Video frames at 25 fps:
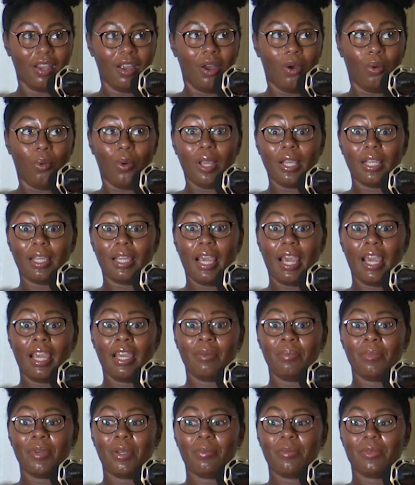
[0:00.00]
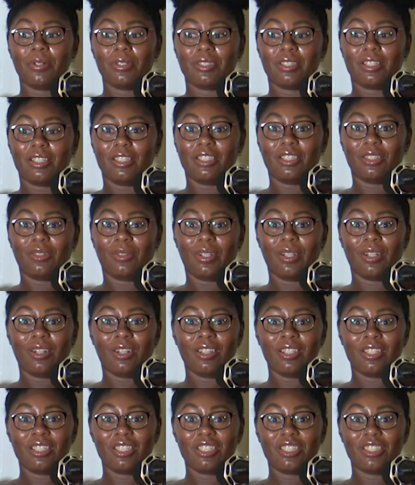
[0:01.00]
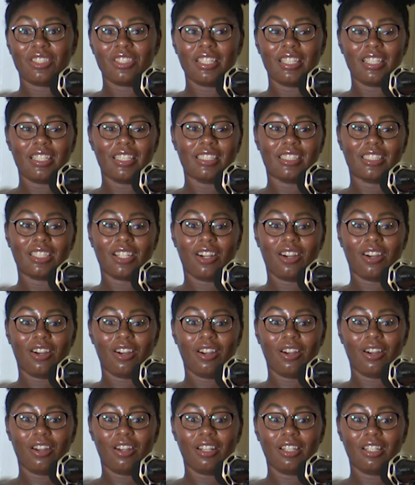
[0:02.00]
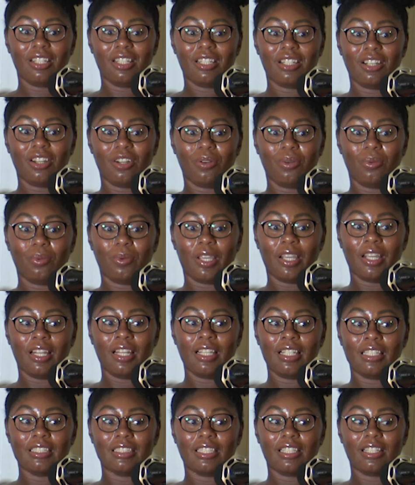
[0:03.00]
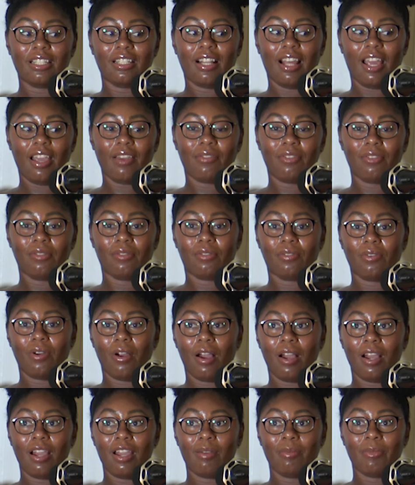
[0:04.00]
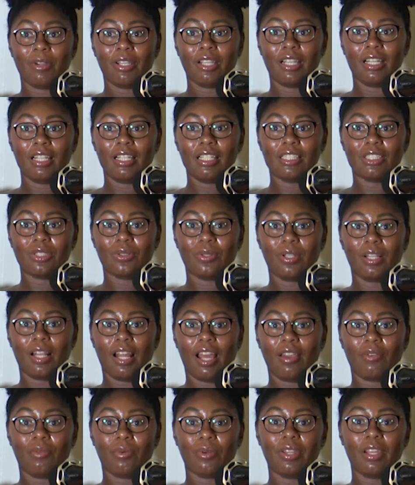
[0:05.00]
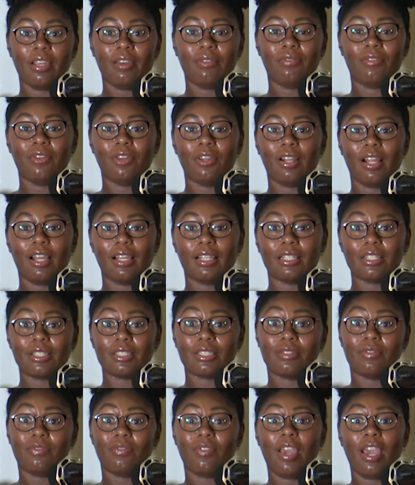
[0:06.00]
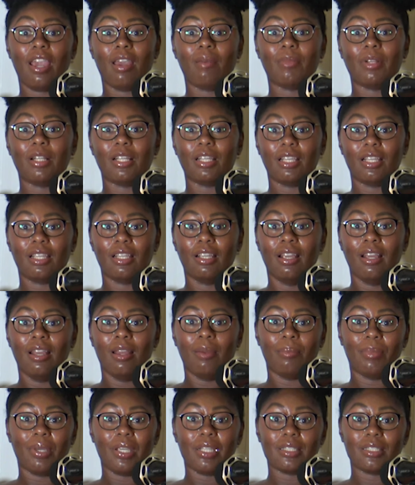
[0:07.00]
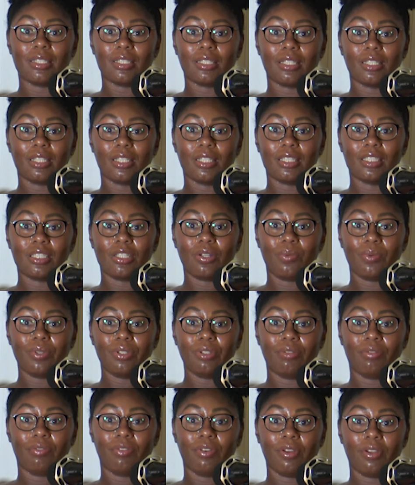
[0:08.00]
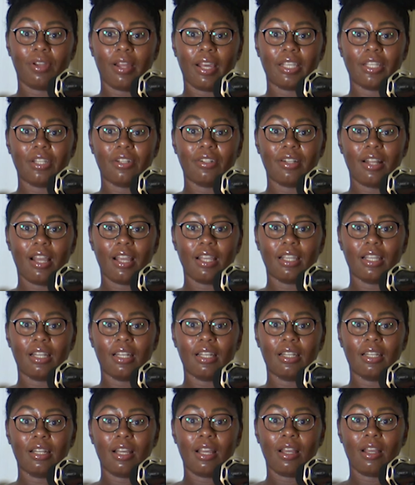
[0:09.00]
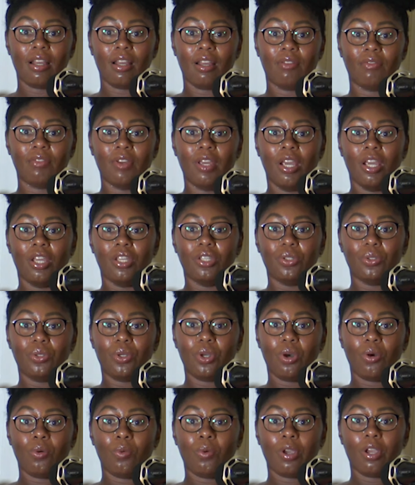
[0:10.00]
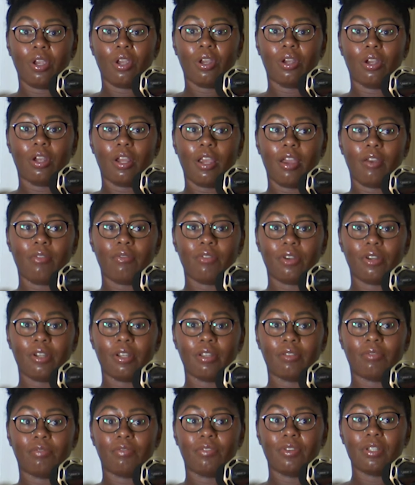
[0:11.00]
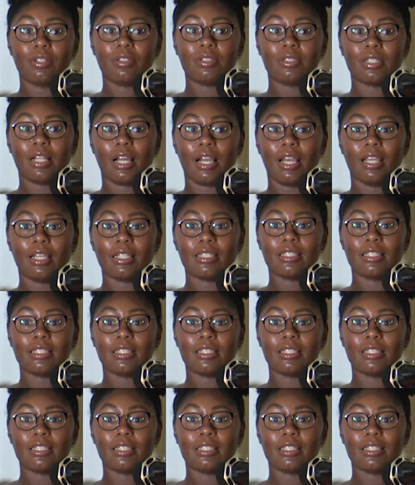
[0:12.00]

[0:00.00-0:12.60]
what gang members are doing on the streets, are, getting into a life of crime or getting into a life where they feel like there's family, basically. So when you feel like you're not good enough, you go wherever it feels like